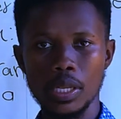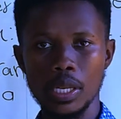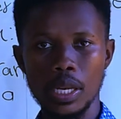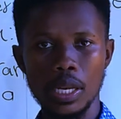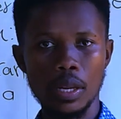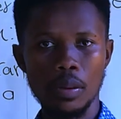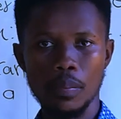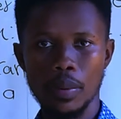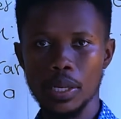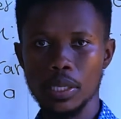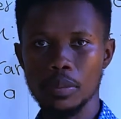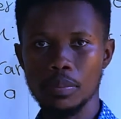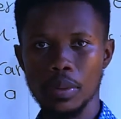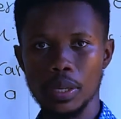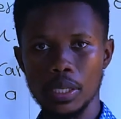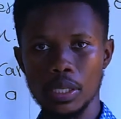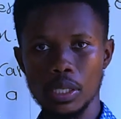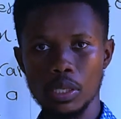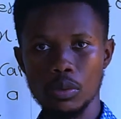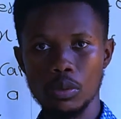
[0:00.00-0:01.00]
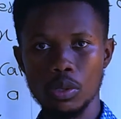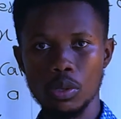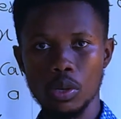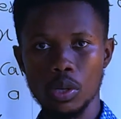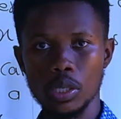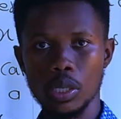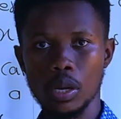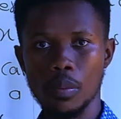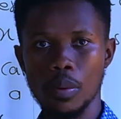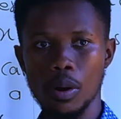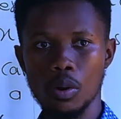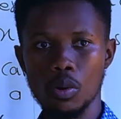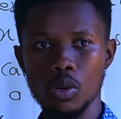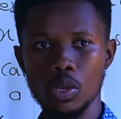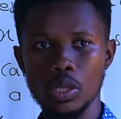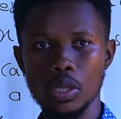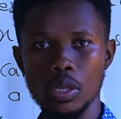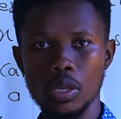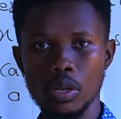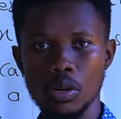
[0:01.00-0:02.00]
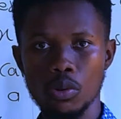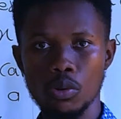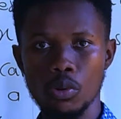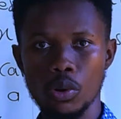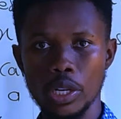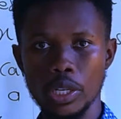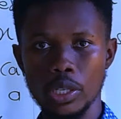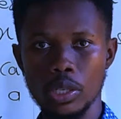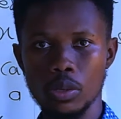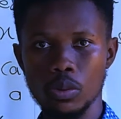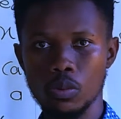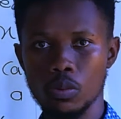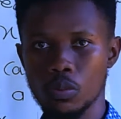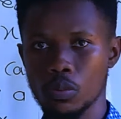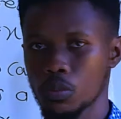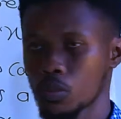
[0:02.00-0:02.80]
in mathematics, we talk about what? Ratio.